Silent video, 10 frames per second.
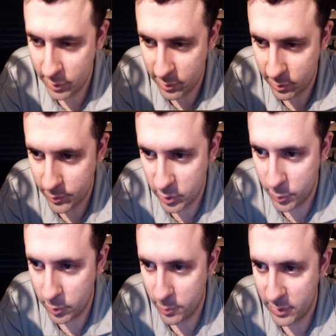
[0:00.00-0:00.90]
this this
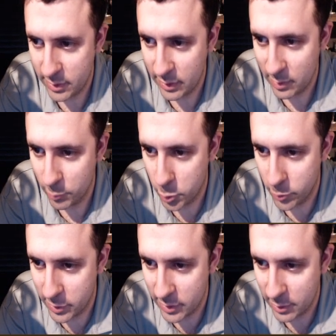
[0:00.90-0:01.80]
build will be slightly improved
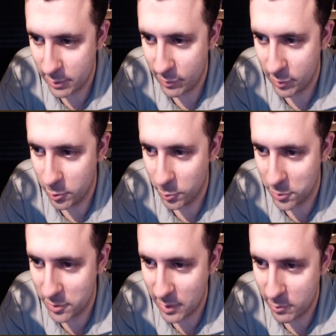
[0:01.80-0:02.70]
because I don't have
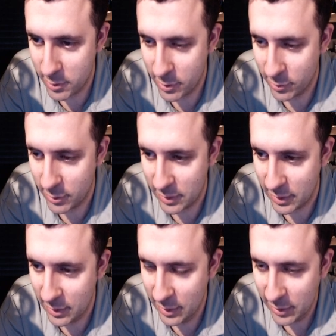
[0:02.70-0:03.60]
Lilliper's damage on her because
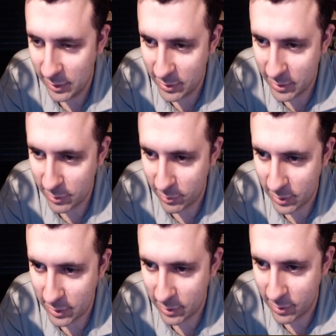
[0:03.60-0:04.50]
that's like a
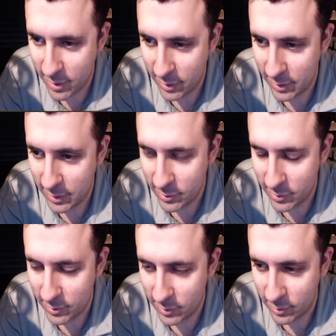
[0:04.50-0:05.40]
like a thing that I
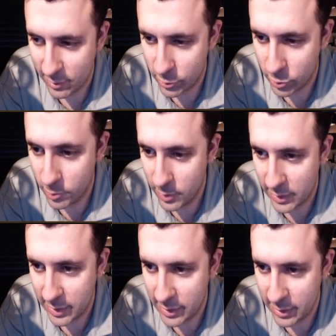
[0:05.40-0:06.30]
just assume that
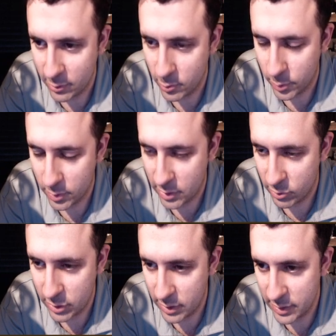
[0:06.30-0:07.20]
they need Lilliper's damage.
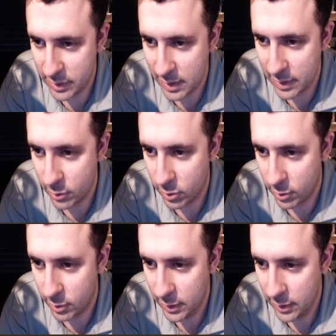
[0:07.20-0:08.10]
She doesn't need any at
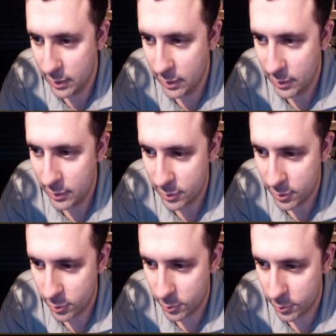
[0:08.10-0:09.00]
all.
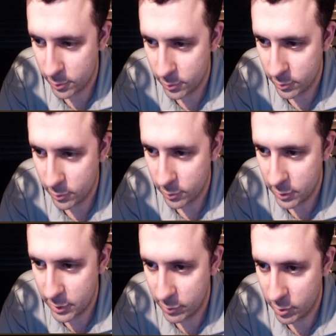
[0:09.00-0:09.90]
So she
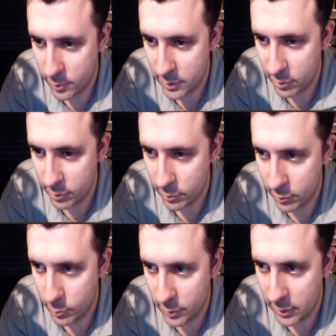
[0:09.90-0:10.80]
has 300%
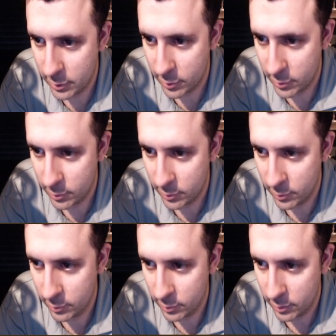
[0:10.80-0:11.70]
human killer
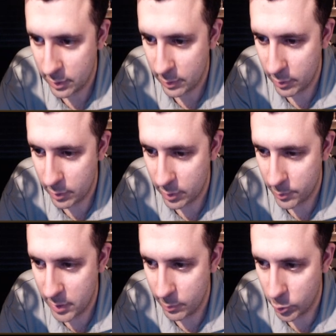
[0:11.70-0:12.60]
and a
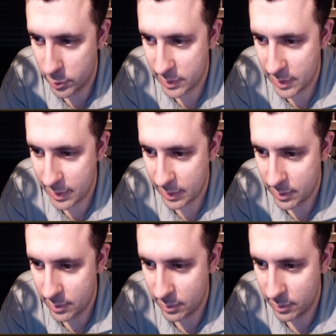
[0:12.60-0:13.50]
bit more
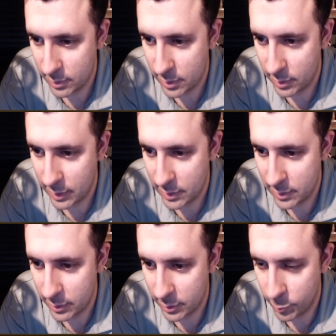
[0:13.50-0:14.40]
stats than last
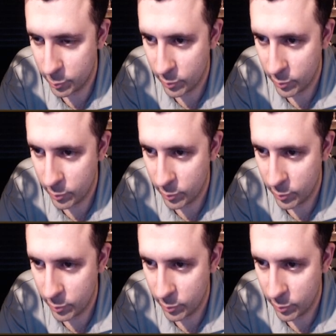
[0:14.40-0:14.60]
time.